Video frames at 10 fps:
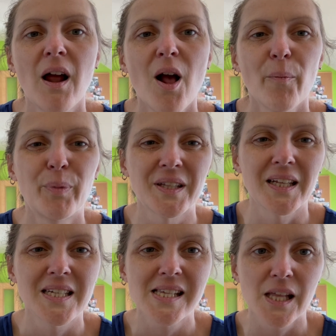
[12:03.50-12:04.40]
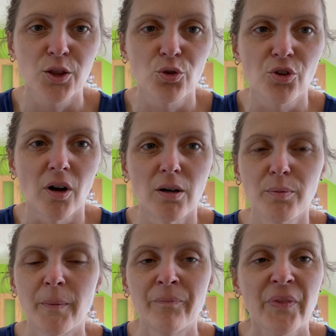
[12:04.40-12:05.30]
but at least at the top
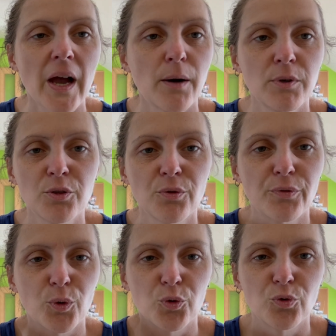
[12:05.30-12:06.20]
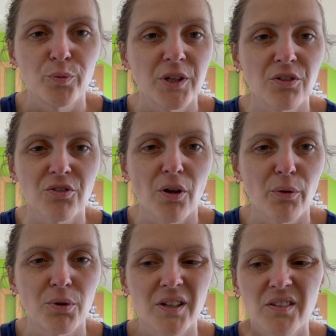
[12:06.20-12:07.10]
I will go for 2 because
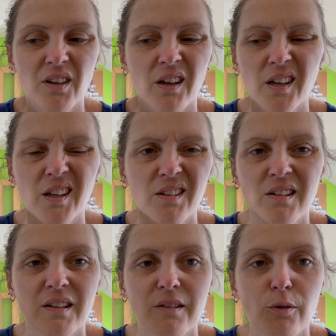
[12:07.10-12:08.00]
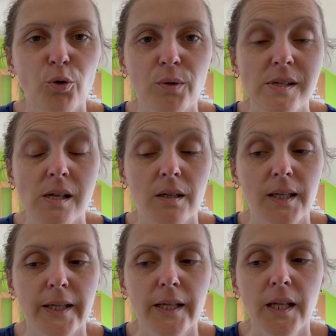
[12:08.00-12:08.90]
otherwise, yeah, it's low, it's
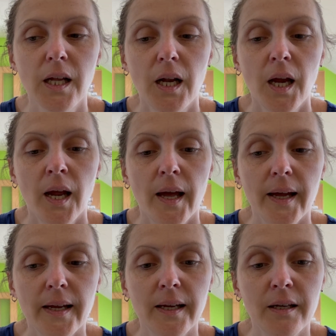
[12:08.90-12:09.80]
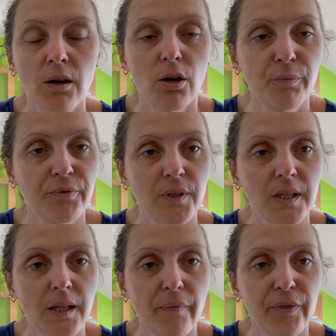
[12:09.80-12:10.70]
ugly, and
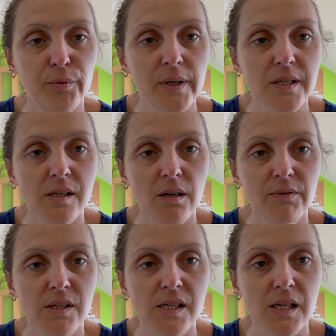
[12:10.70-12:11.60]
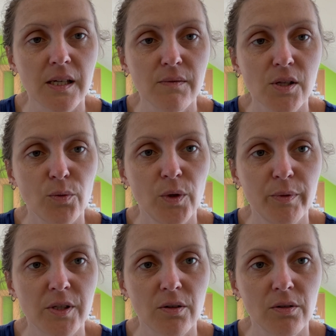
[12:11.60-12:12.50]
hopefully the rest of the sleeves will be
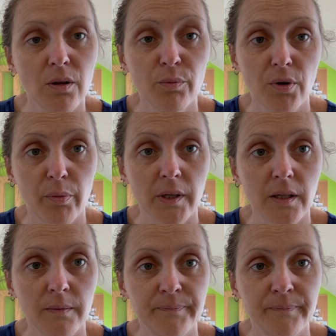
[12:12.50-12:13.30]
sewn properly.